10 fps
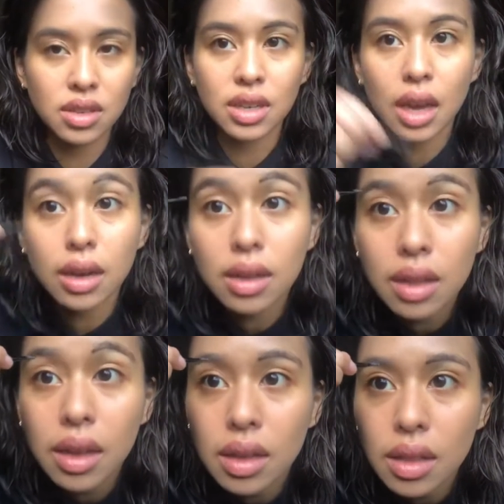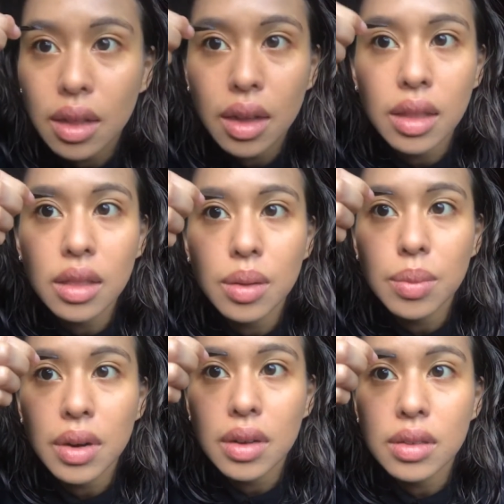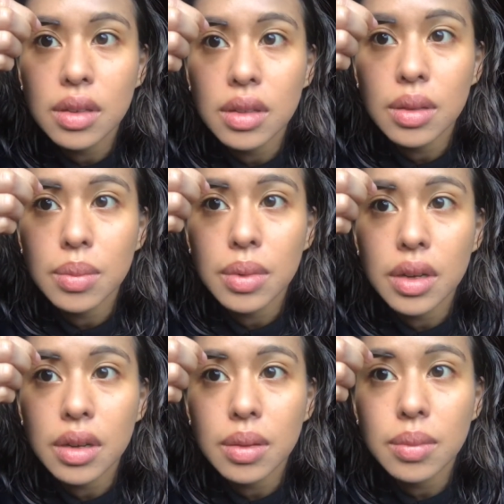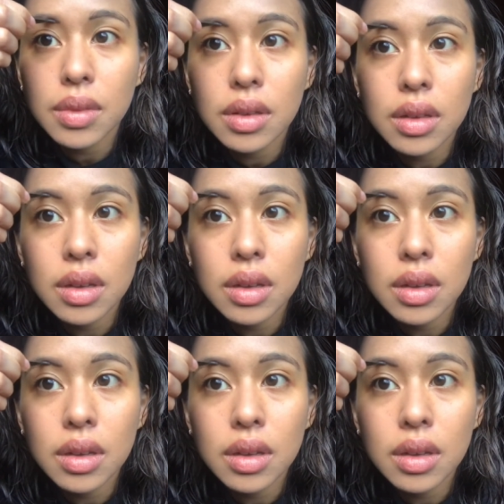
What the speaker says: To kind of like line the brows at the bottom.